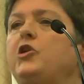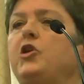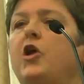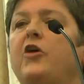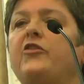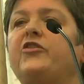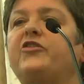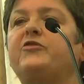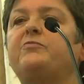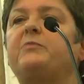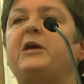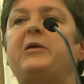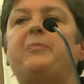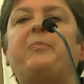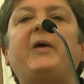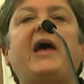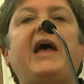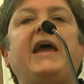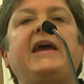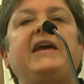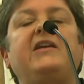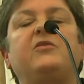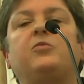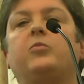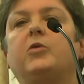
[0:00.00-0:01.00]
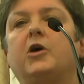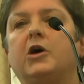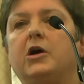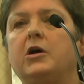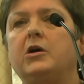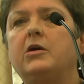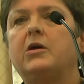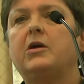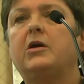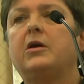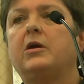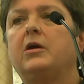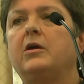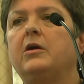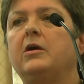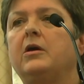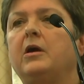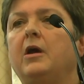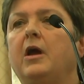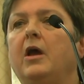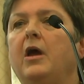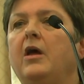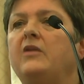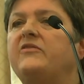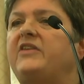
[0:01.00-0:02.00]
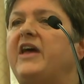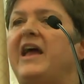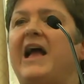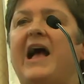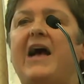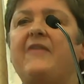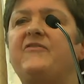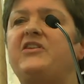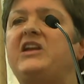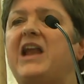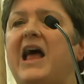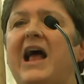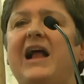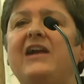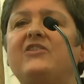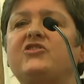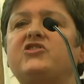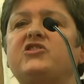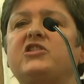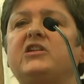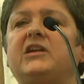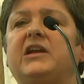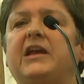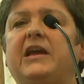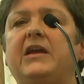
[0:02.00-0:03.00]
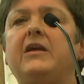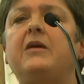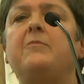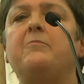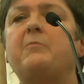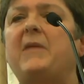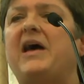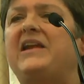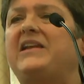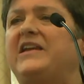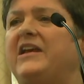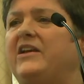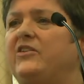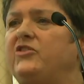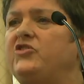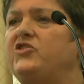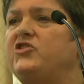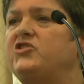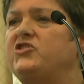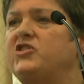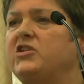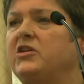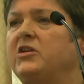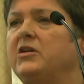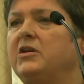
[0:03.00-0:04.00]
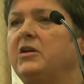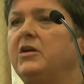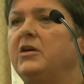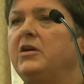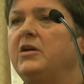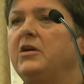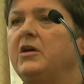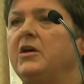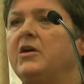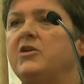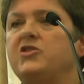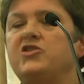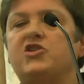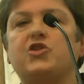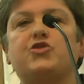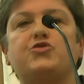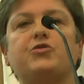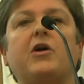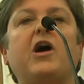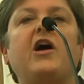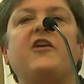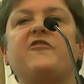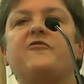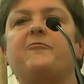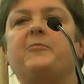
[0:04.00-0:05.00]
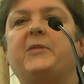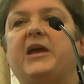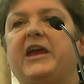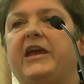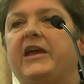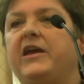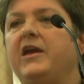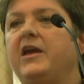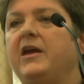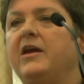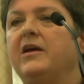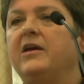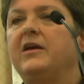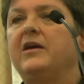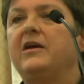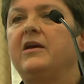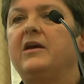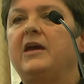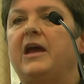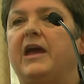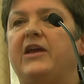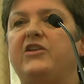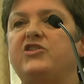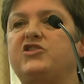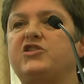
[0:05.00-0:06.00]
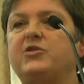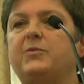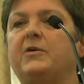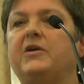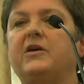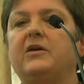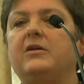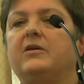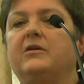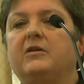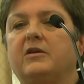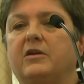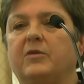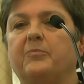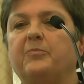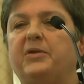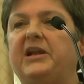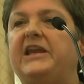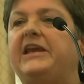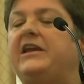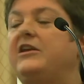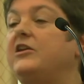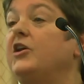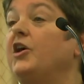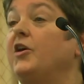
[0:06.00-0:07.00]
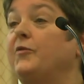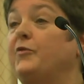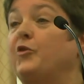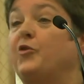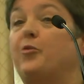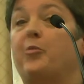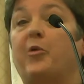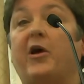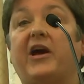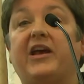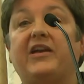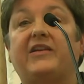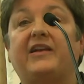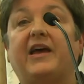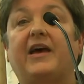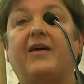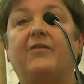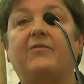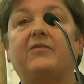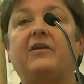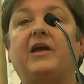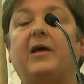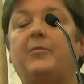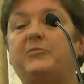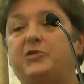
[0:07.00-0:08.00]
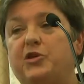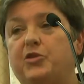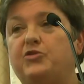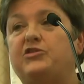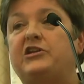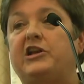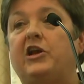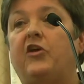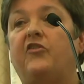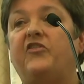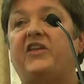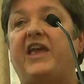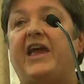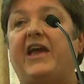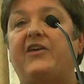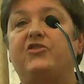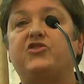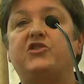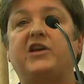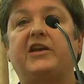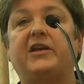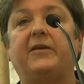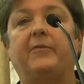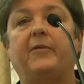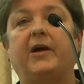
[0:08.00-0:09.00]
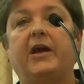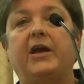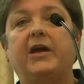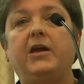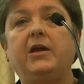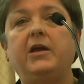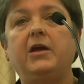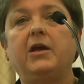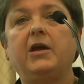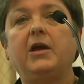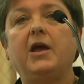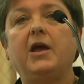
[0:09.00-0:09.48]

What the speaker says: lost me paid work. They haven't actually managed to drive me into a complete nervous breakdown. I'm usually on the edge anyway.